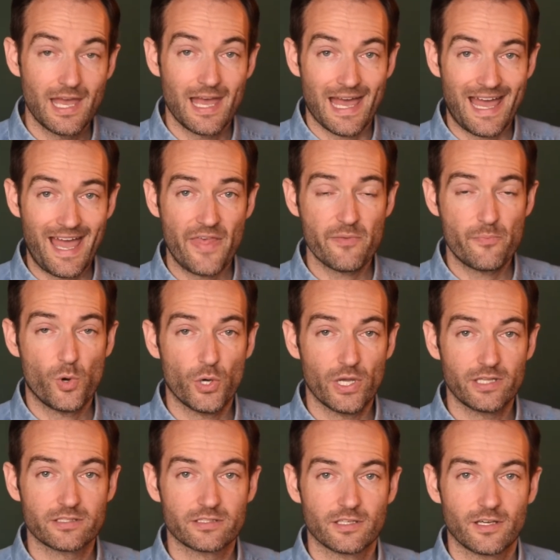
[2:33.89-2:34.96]
at the
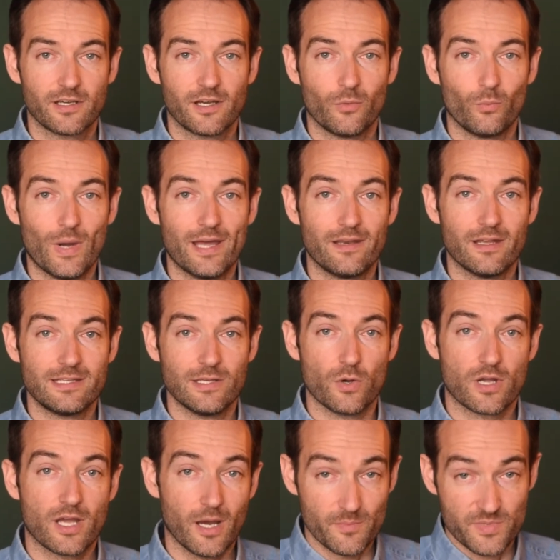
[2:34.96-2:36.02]
point when a deal comes